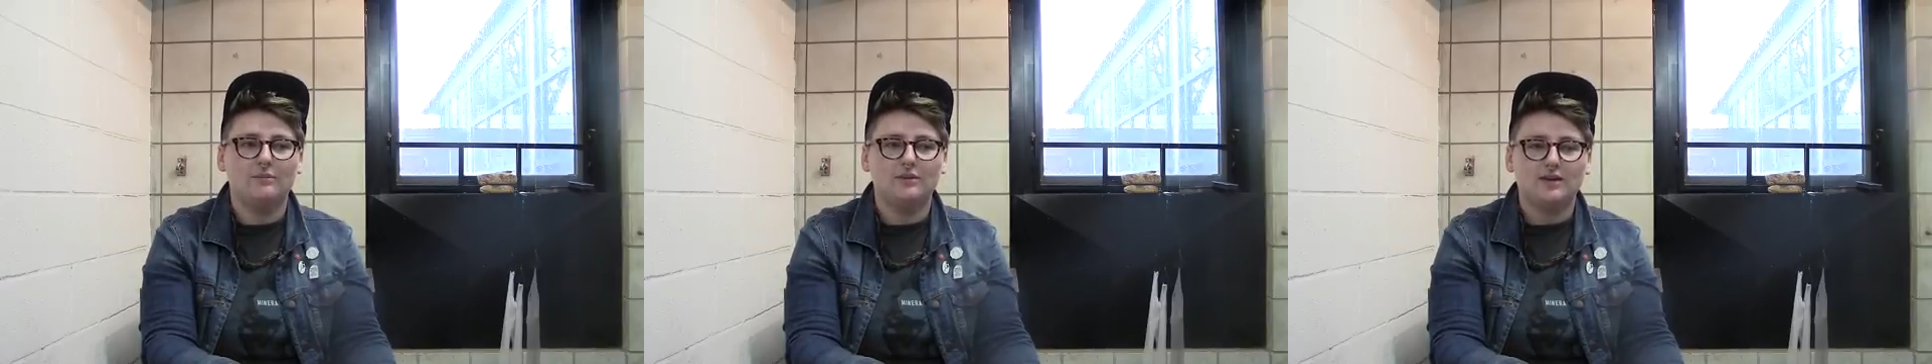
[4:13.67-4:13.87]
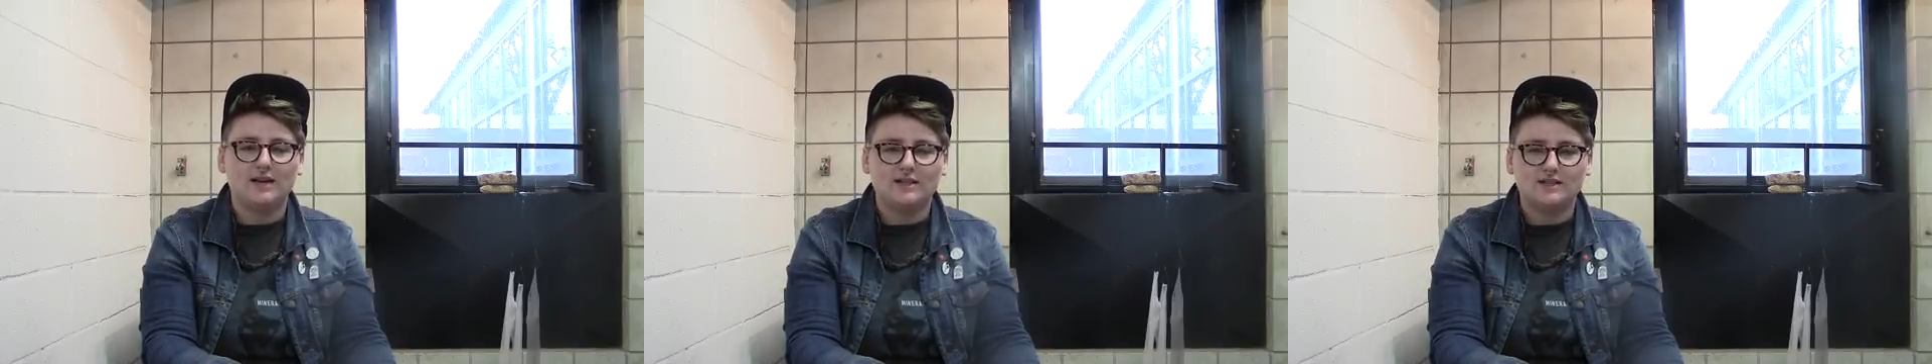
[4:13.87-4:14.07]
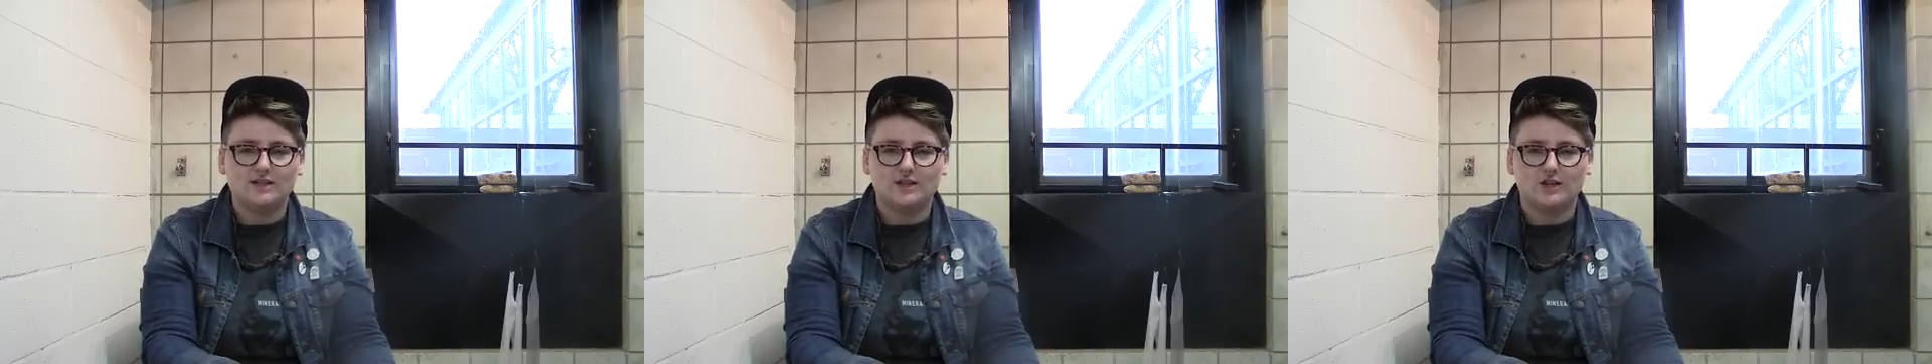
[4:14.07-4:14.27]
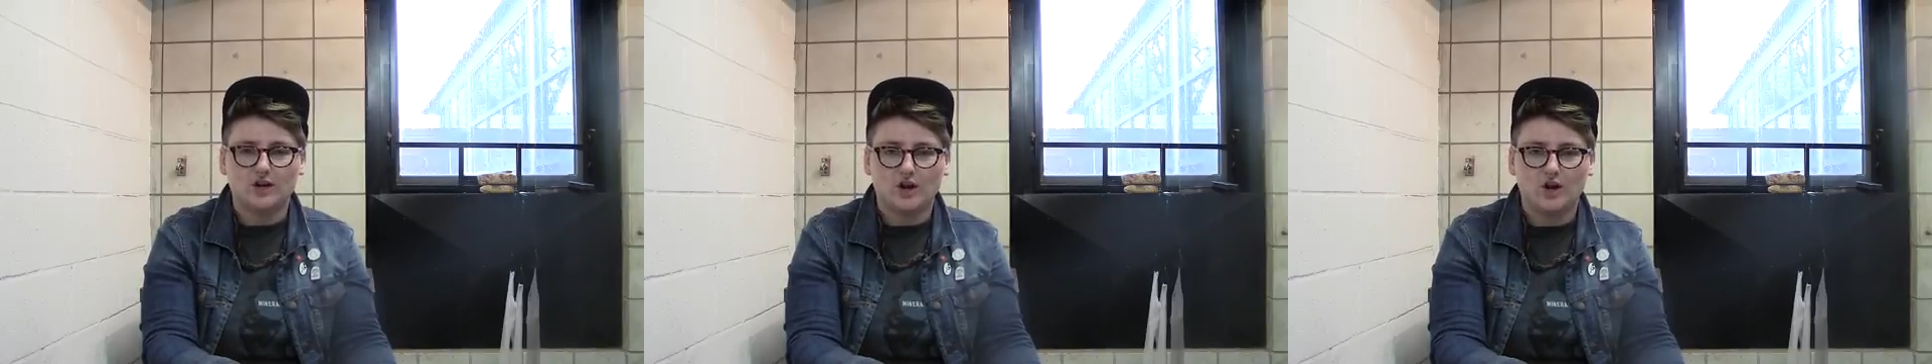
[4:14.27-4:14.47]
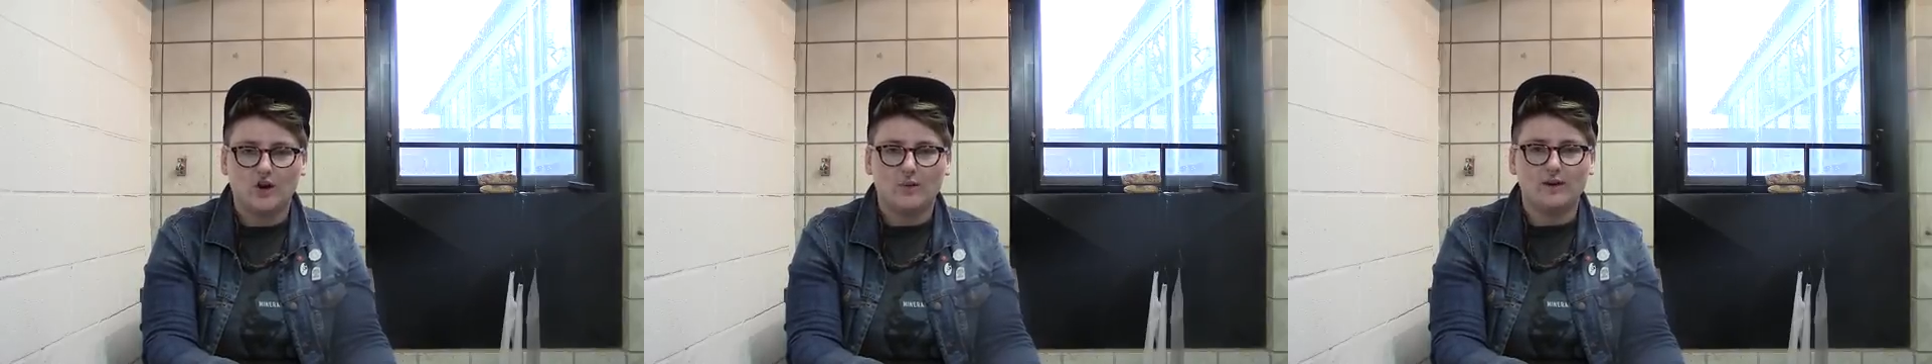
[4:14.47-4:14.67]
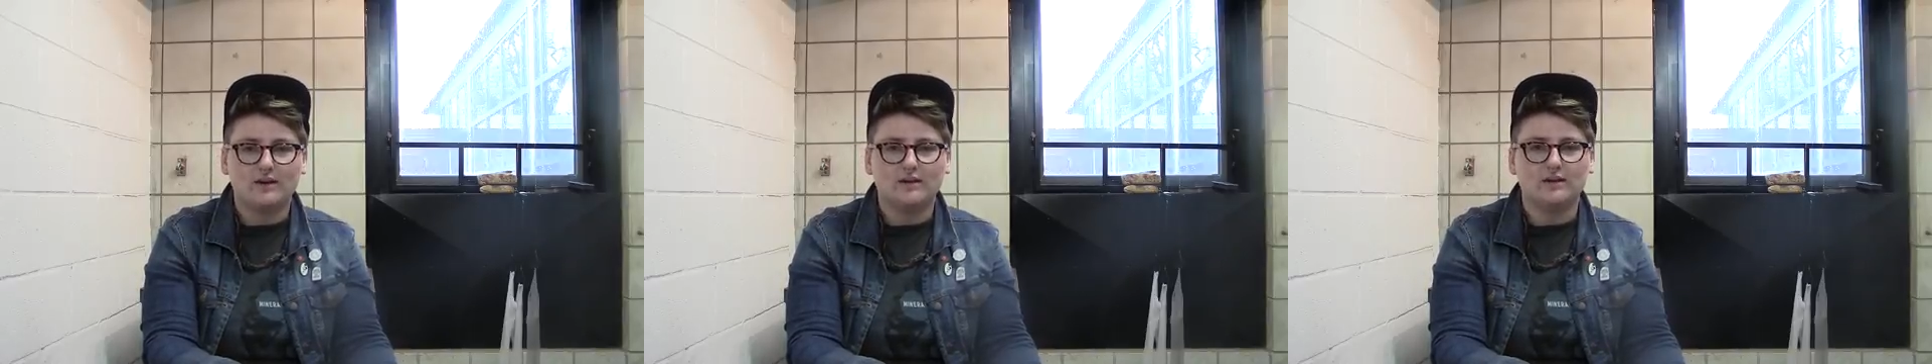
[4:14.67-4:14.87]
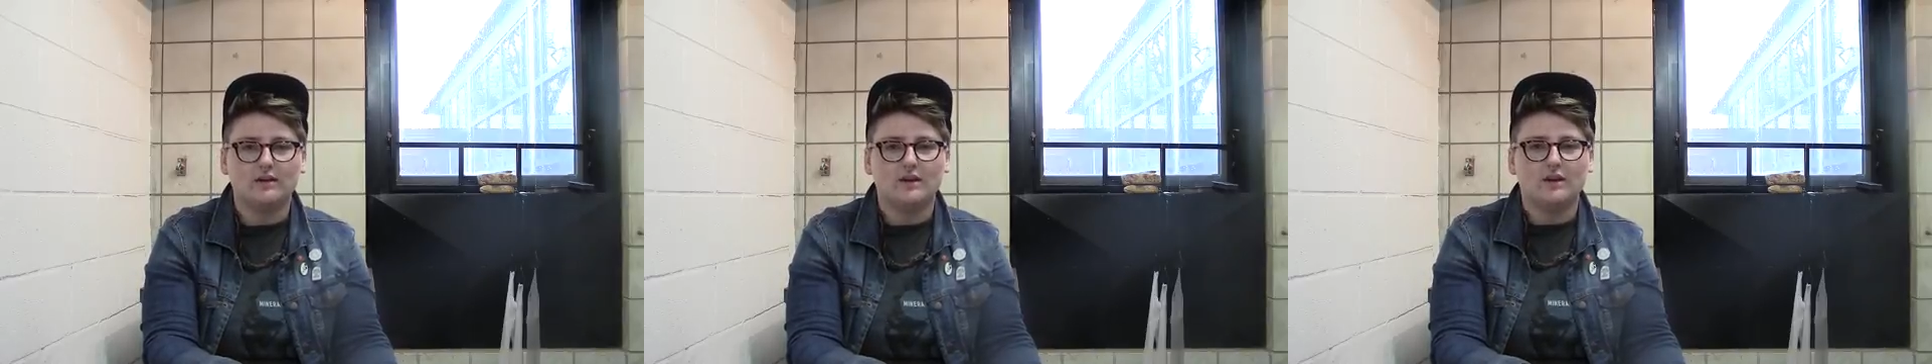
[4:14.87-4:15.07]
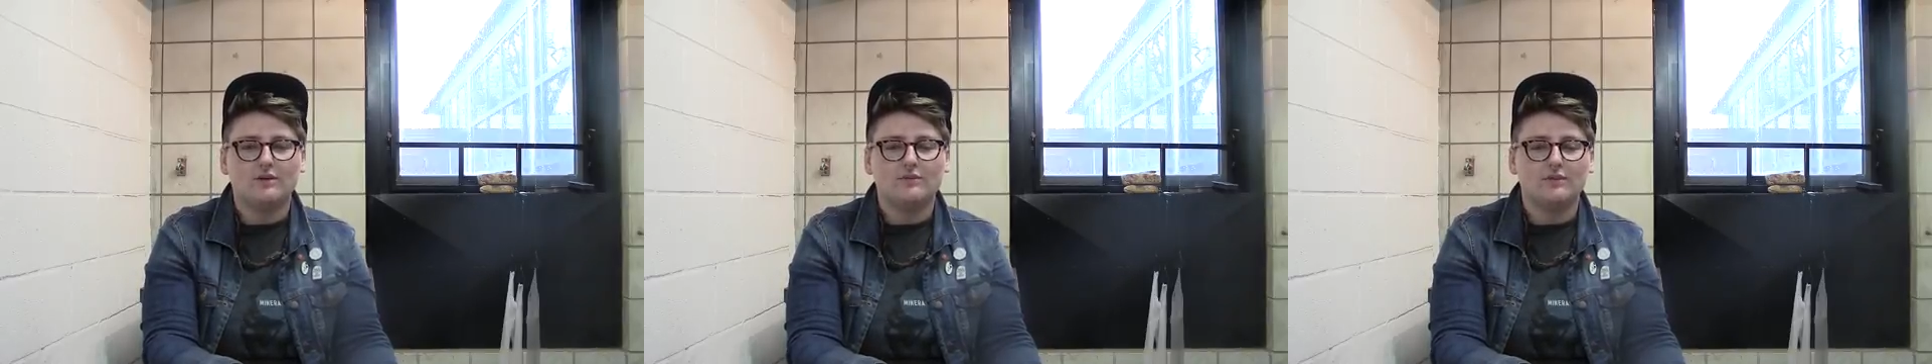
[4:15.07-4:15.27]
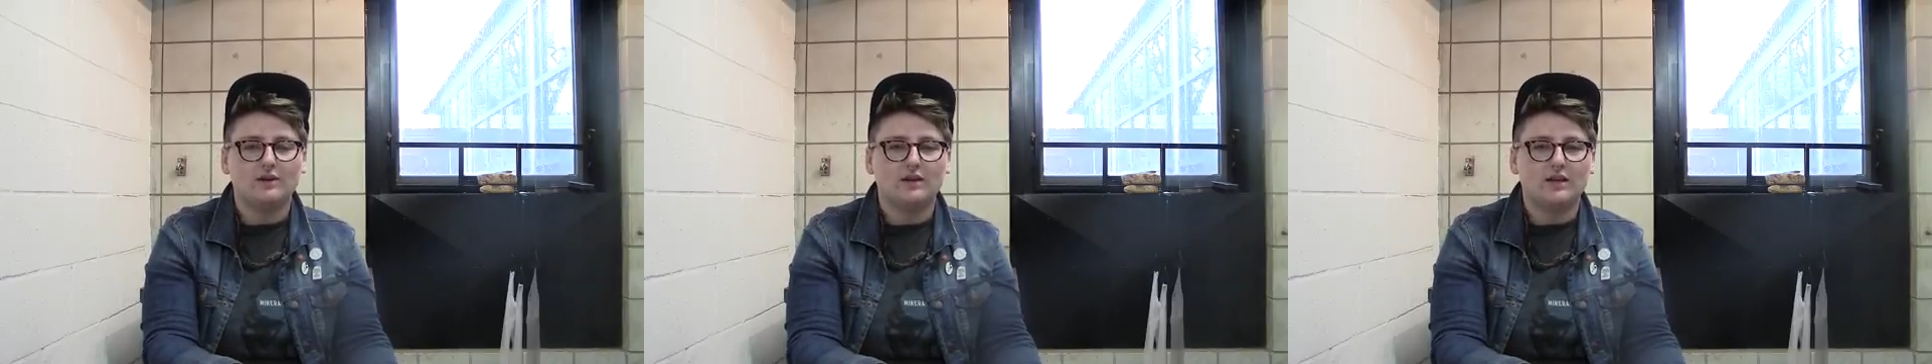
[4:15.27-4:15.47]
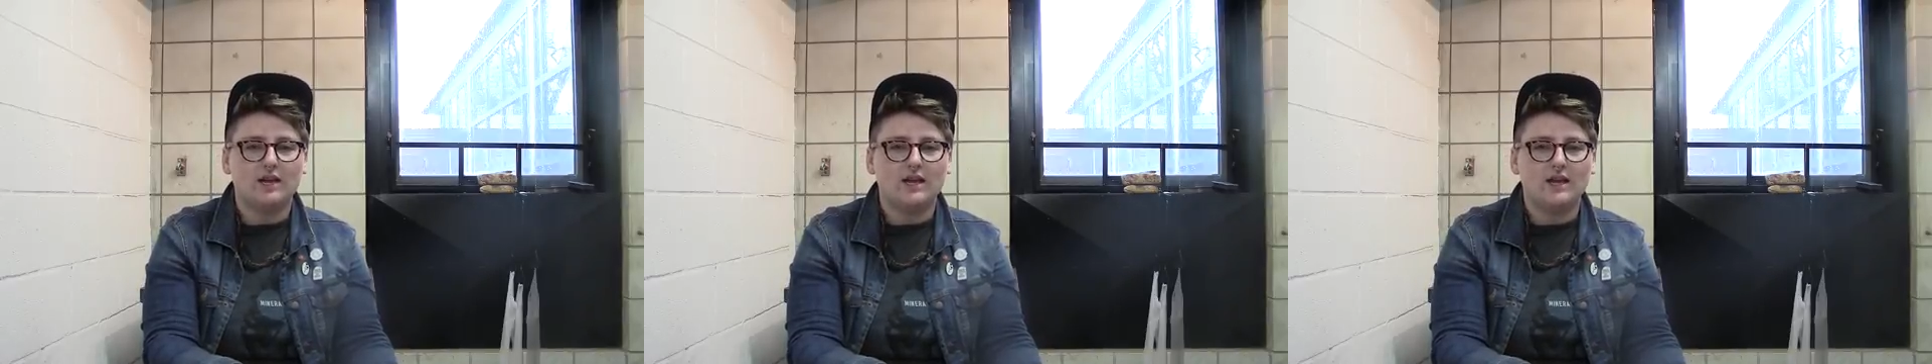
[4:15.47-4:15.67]
place to go and
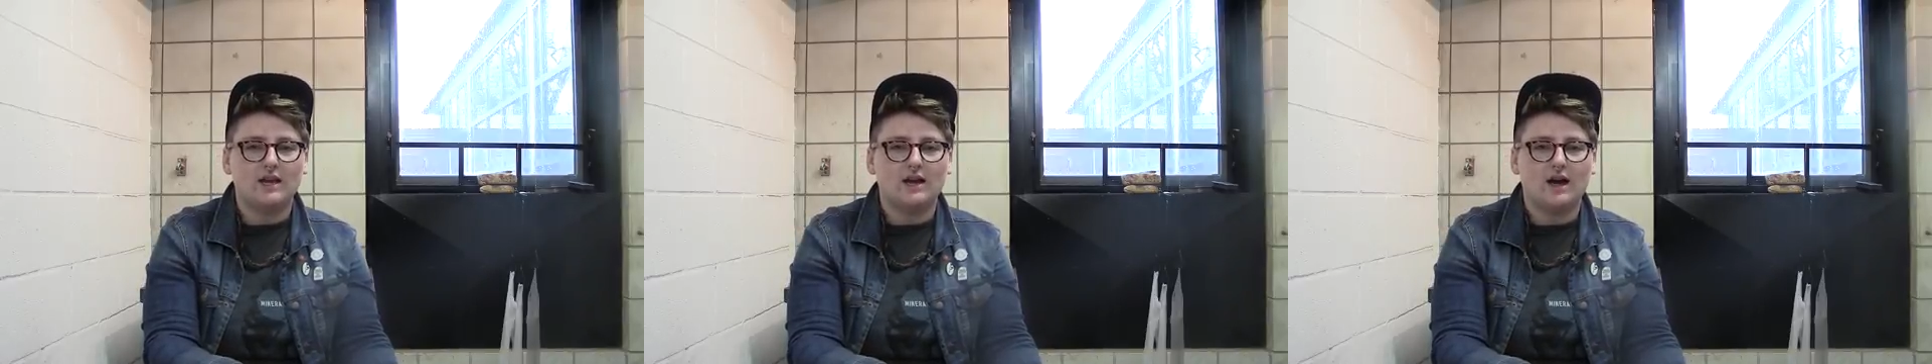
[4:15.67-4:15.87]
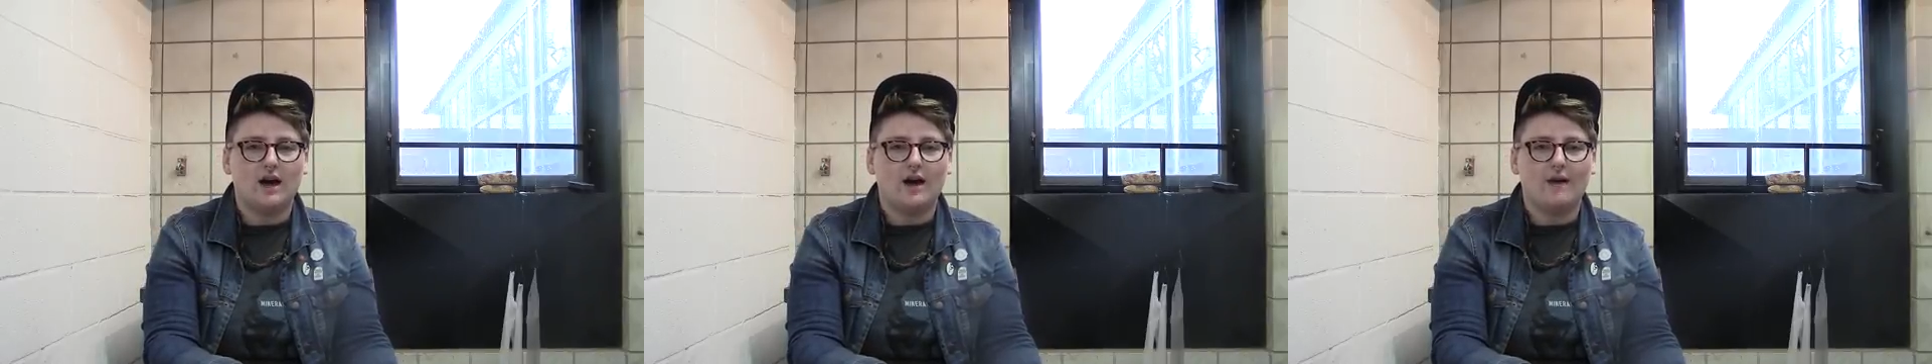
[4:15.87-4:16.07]
really